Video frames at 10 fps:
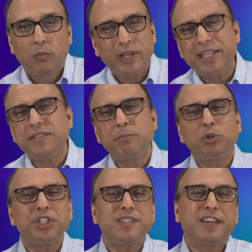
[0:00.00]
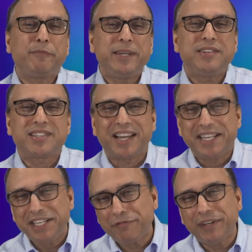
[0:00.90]
When these emotions have been
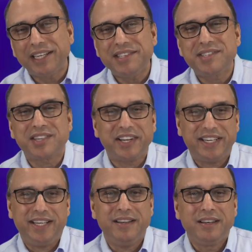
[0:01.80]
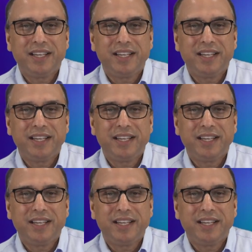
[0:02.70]
scientifically studied,